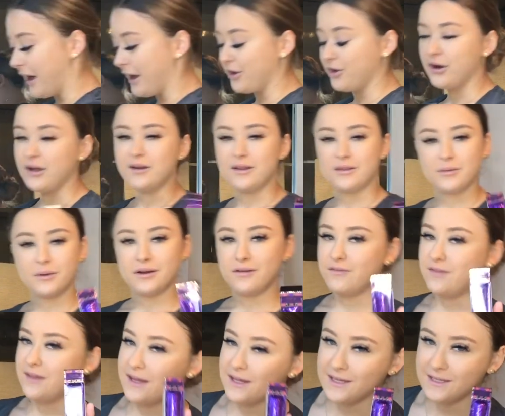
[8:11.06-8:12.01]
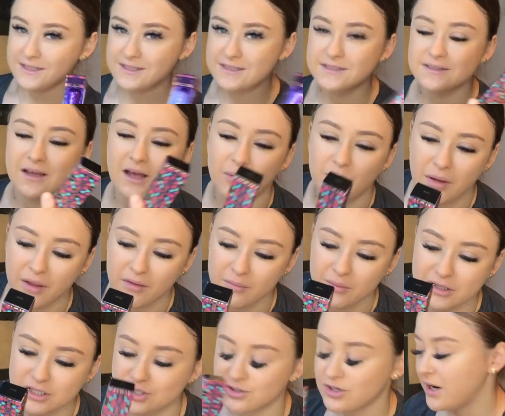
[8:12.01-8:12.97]
I got another one of these. The other
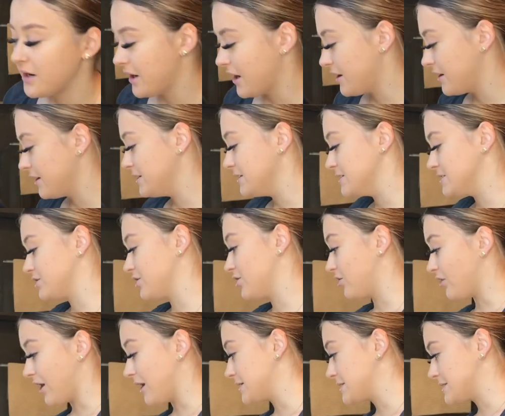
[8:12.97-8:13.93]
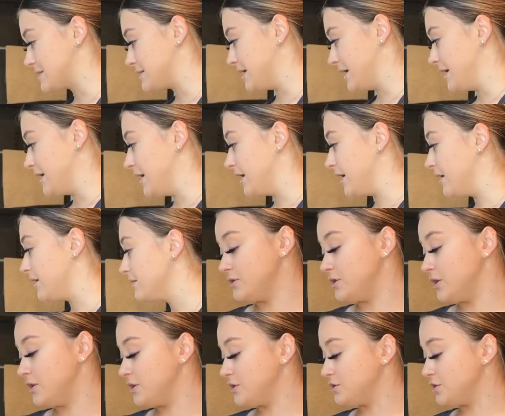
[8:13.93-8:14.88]
one dried out and is crusty now.
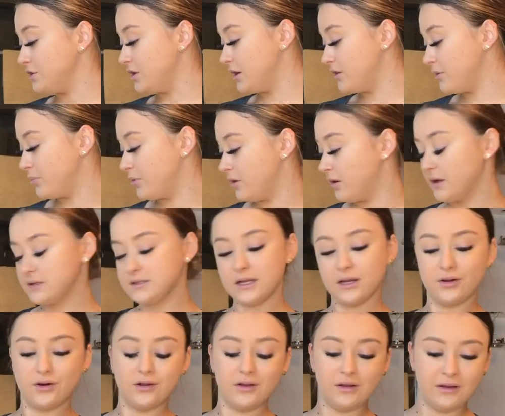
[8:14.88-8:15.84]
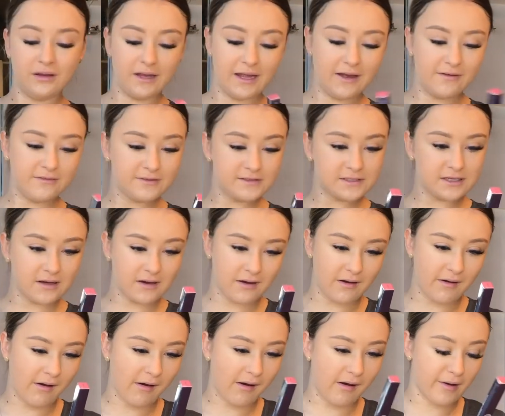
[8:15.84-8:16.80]
So the two other products that I got left
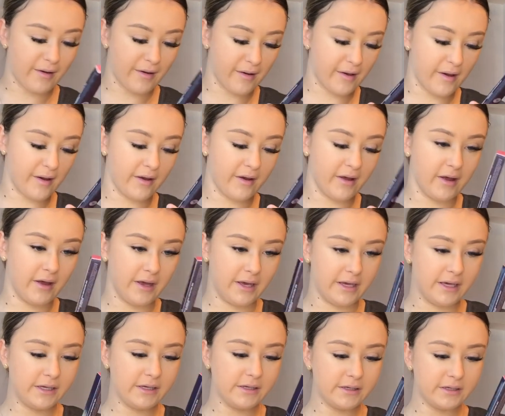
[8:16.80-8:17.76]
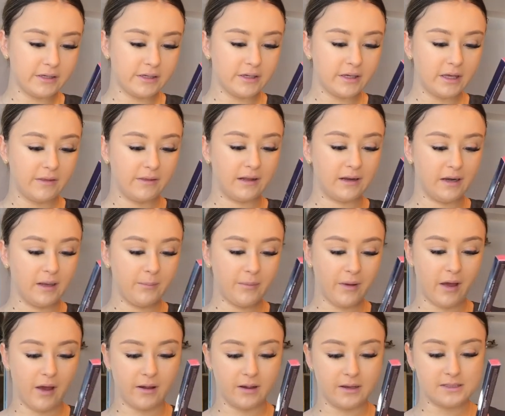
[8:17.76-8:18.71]
are the Lip
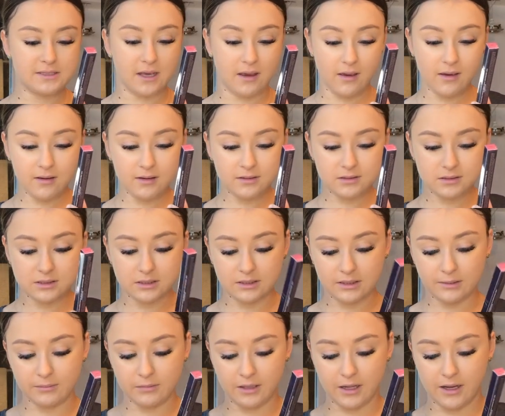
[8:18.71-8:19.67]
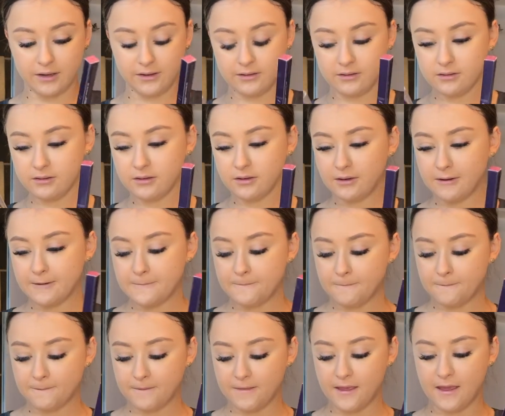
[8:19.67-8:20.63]
Architect lip liner,
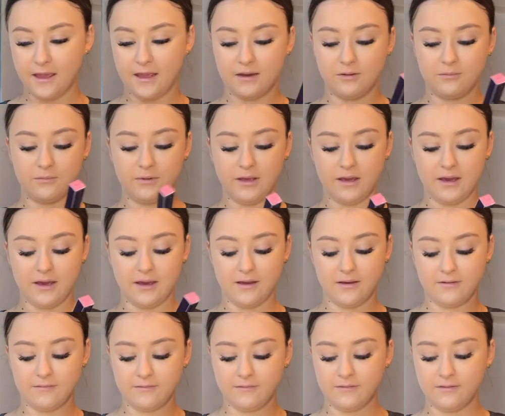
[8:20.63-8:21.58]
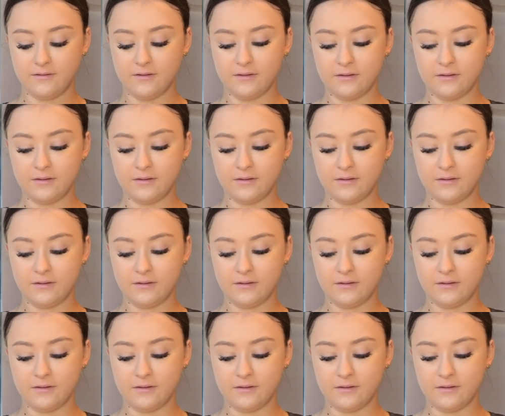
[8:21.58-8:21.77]
and we have